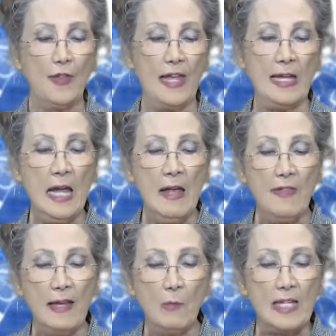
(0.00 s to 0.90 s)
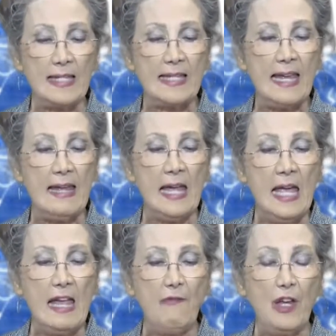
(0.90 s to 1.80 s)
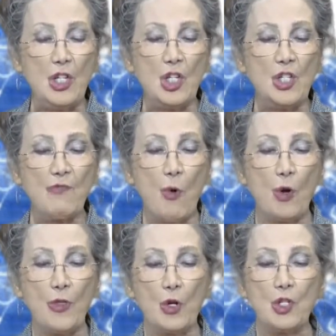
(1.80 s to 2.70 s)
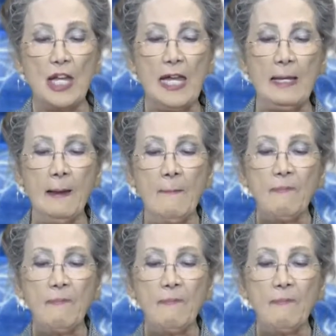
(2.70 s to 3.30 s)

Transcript: then we see Ephesians 4:13,